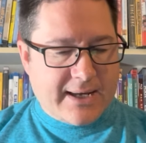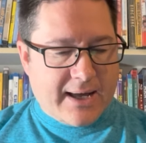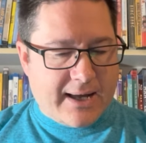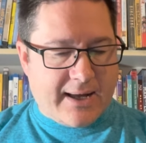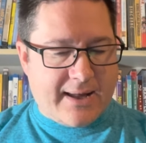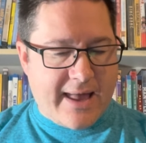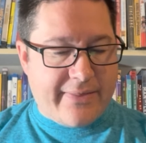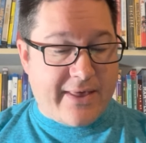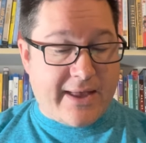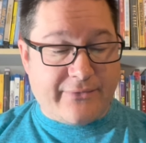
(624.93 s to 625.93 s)
Uh,
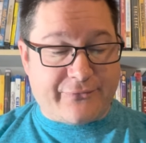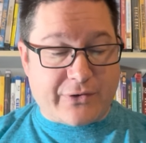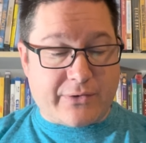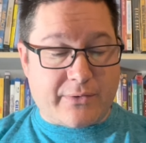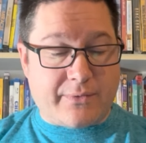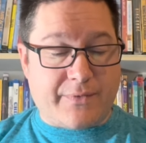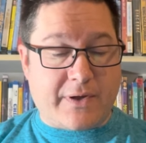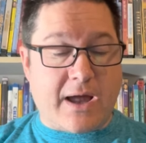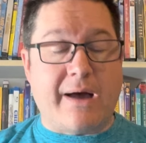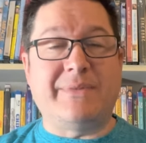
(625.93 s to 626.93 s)
and then for the
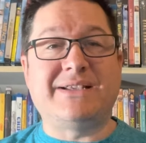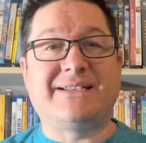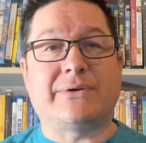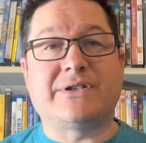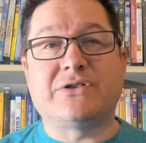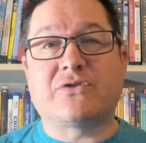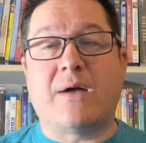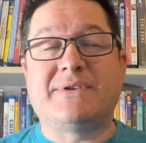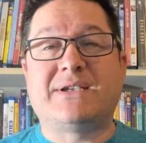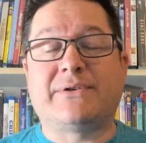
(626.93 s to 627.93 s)
comedy series and
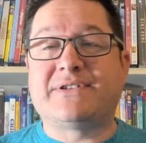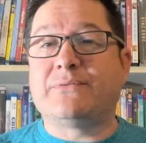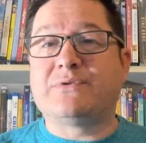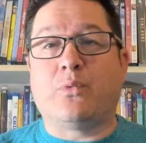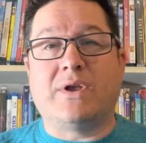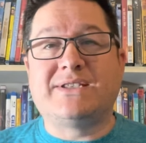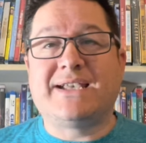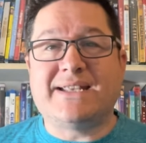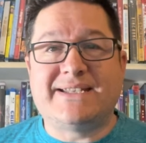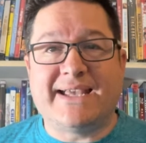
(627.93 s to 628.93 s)
drama series, it was once
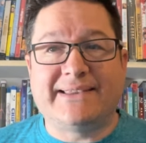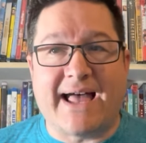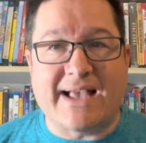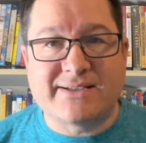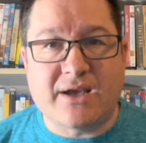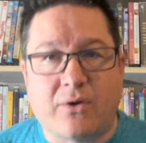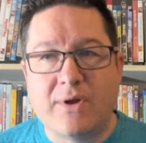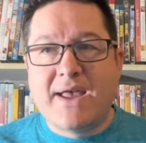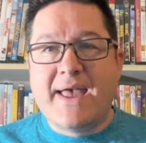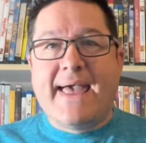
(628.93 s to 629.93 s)
again Ted Lasso.
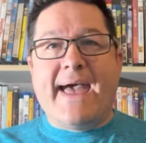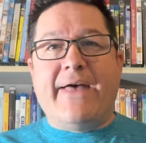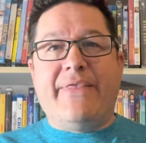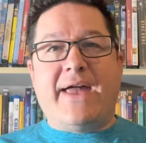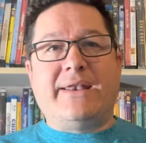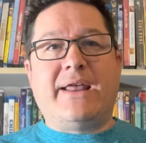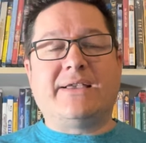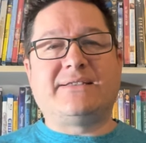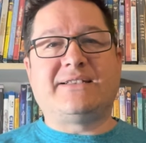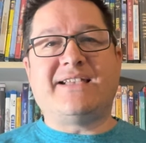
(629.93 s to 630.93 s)
And then
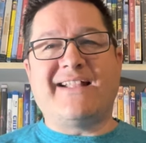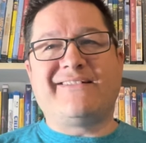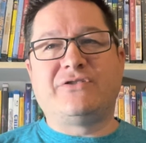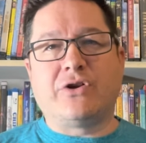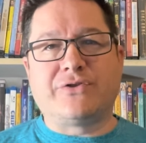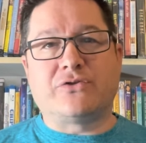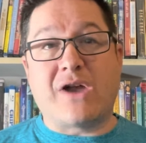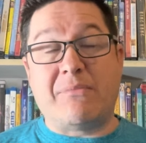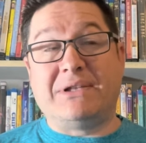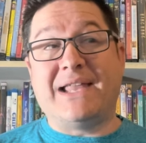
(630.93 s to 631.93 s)
uh, Succession took the
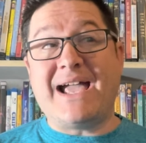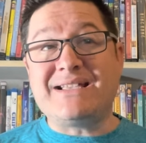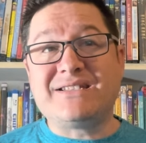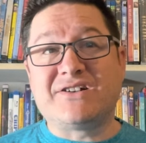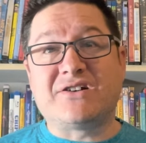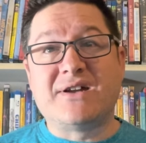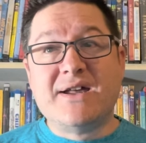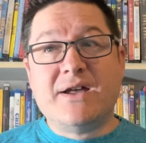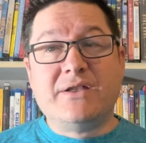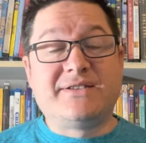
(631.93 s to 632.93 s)
drama. Last year,
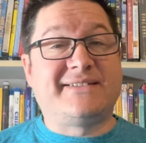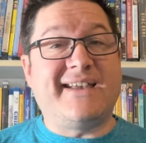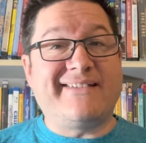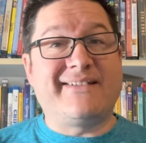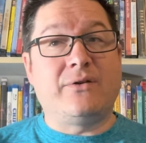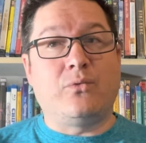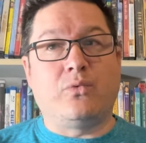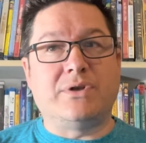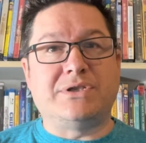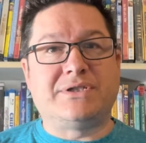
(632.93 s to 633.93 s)
Succession
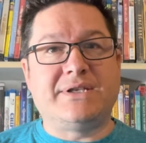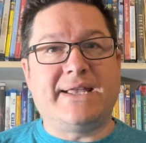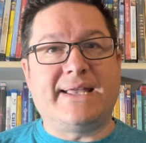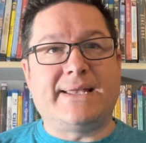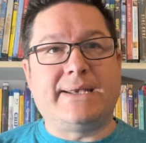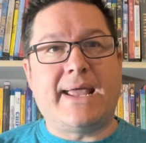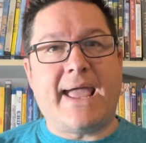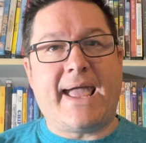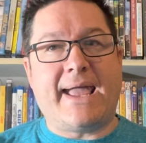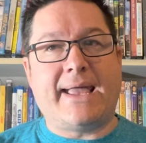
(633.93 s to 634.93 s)
was in
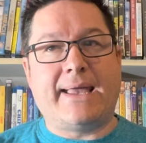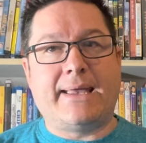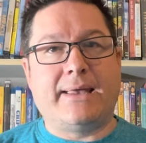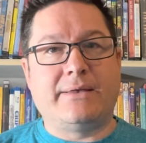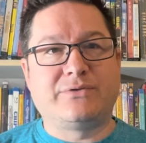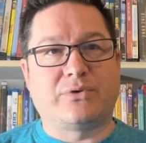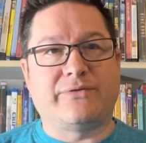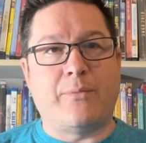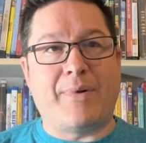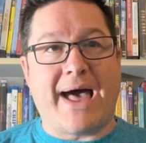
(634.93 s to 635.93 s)
a sort
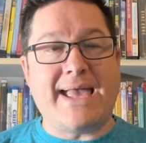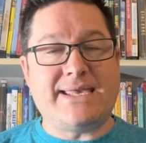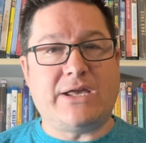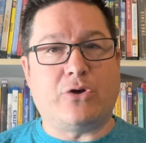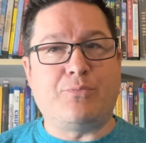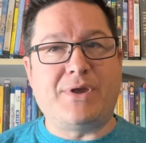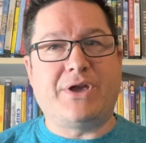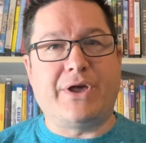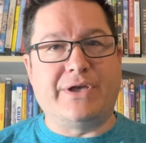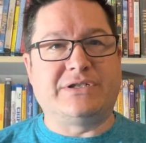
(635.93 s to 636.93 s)
of a bye year
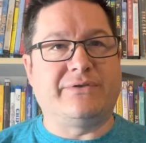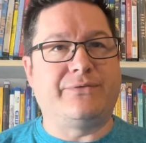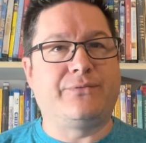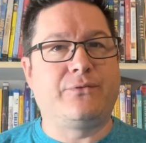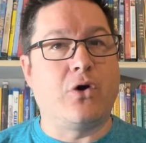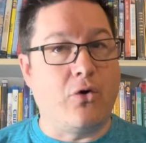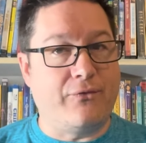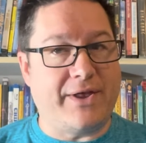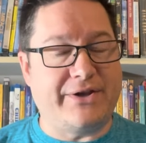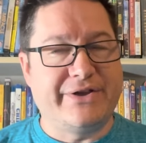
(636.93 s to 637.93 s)
because of
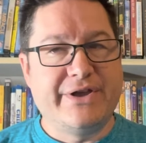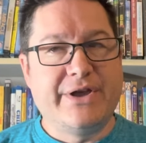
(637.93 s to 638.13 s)
COVID.